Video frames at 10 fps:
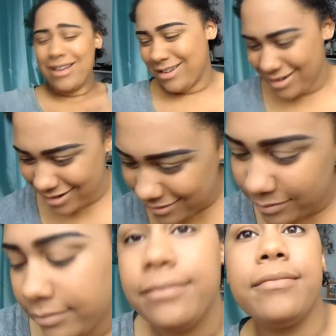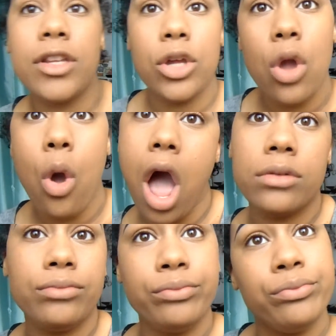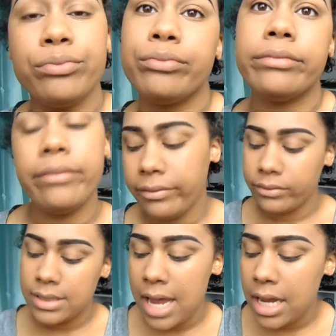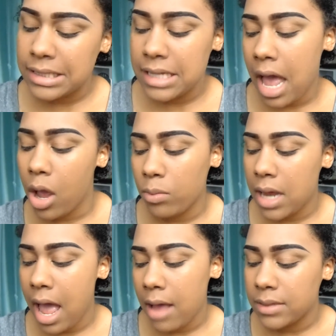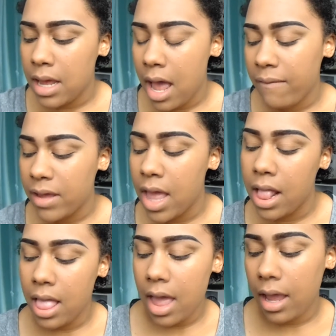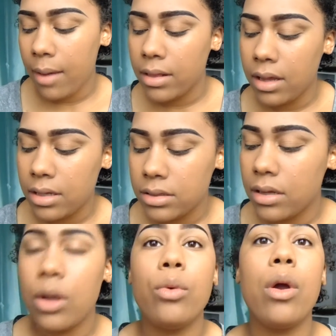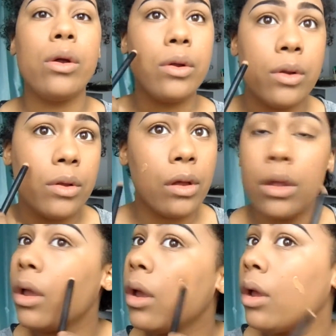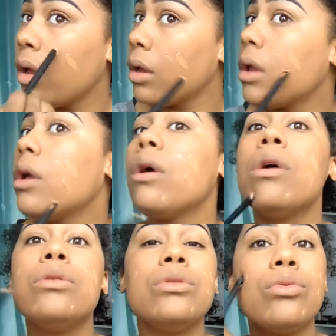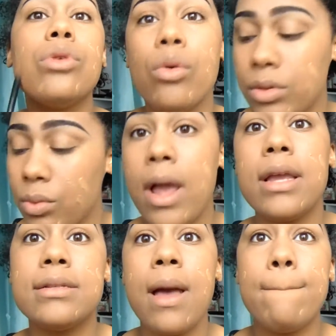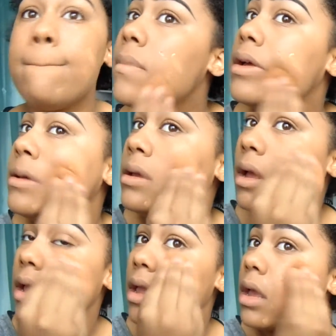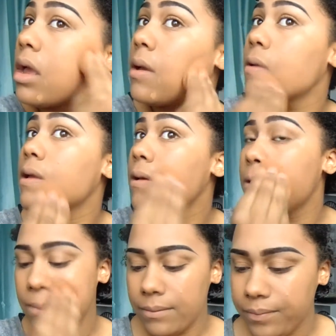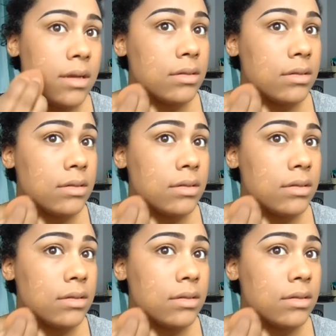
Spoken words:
I was listening to music and I was getting just too into it. Whenever music's on, I can't control myself, so I had to obviously sing every song that came on. And again, I'm putting the excess on my...